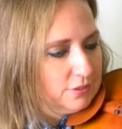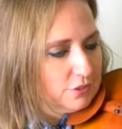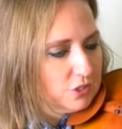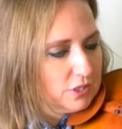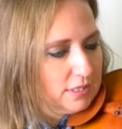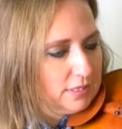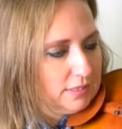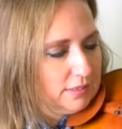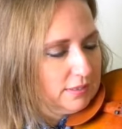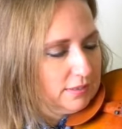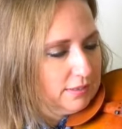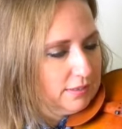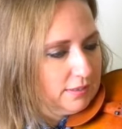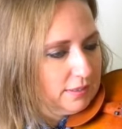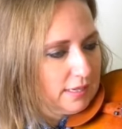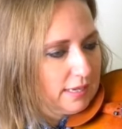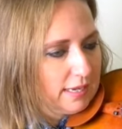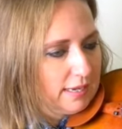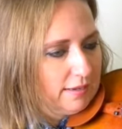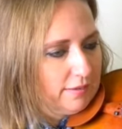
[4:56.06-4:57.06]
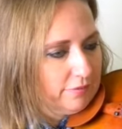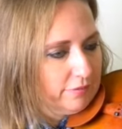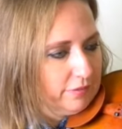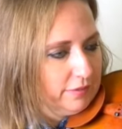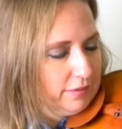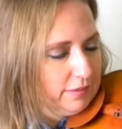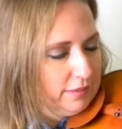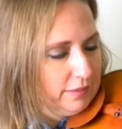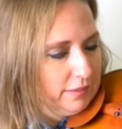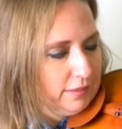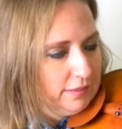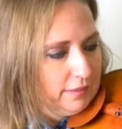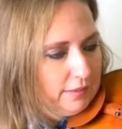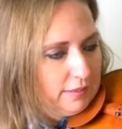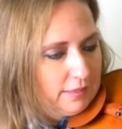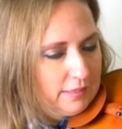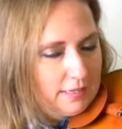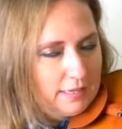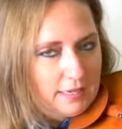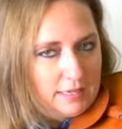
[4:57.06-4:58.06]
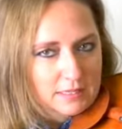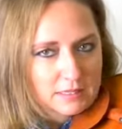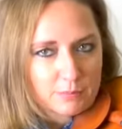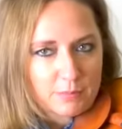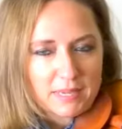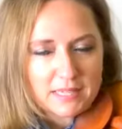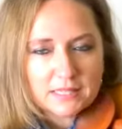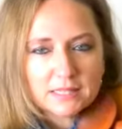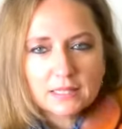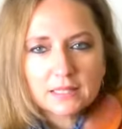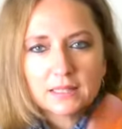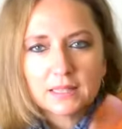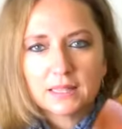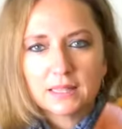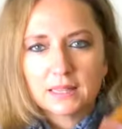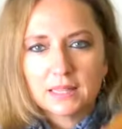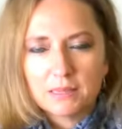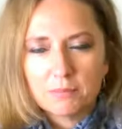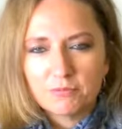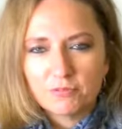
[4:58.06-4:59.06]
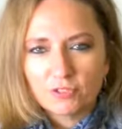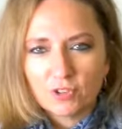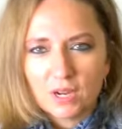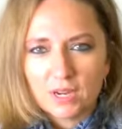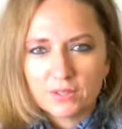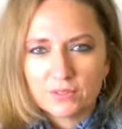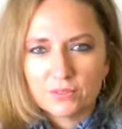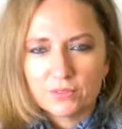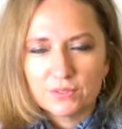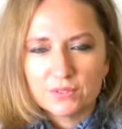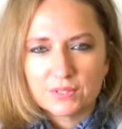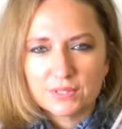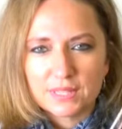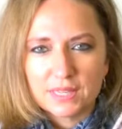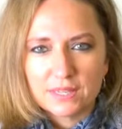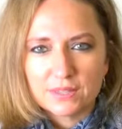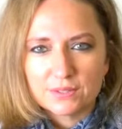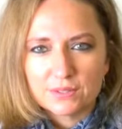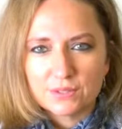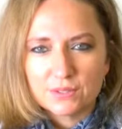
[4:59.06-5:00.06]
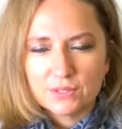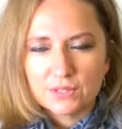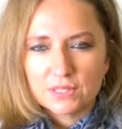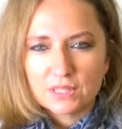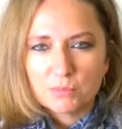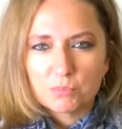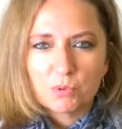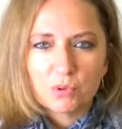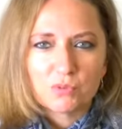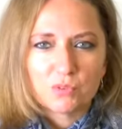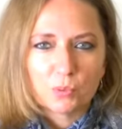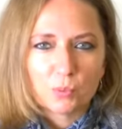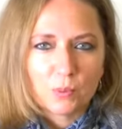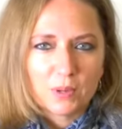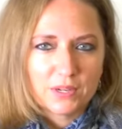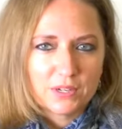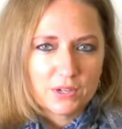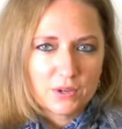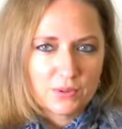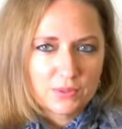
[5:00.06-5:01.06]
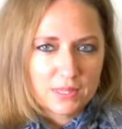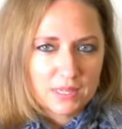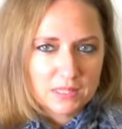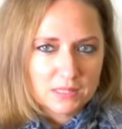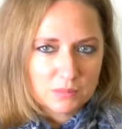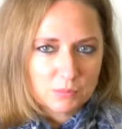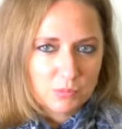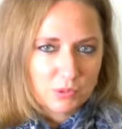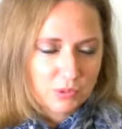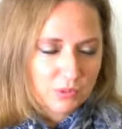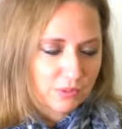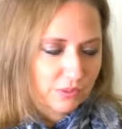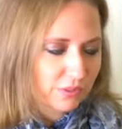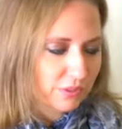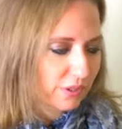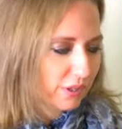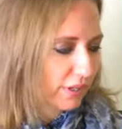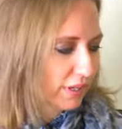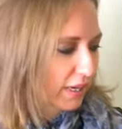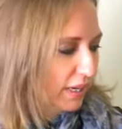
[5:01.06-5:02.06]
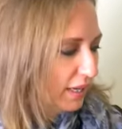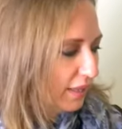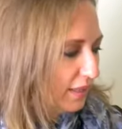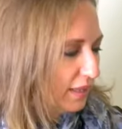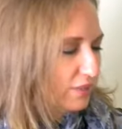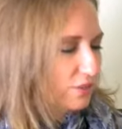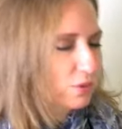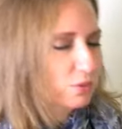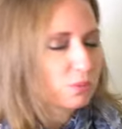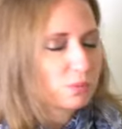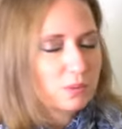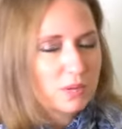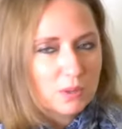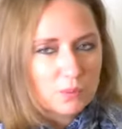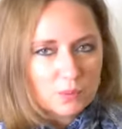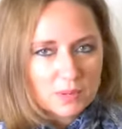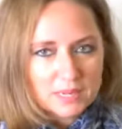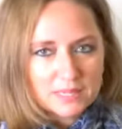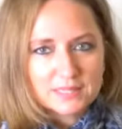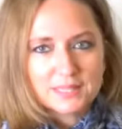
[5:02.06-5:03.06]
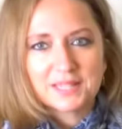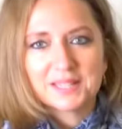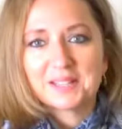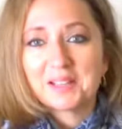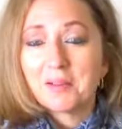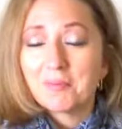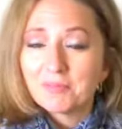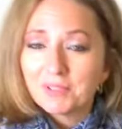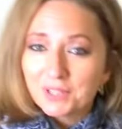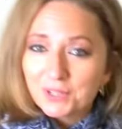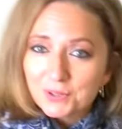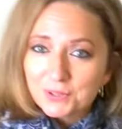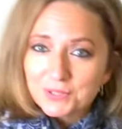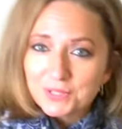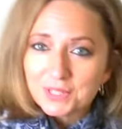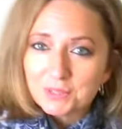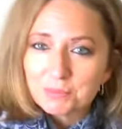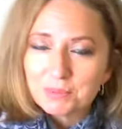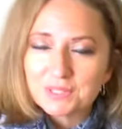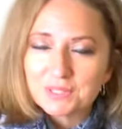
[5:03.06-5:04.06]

G, F, basically leapfrog through the scale, so you skip over one note. That's a broken third. That's a great way to get comfy cozy a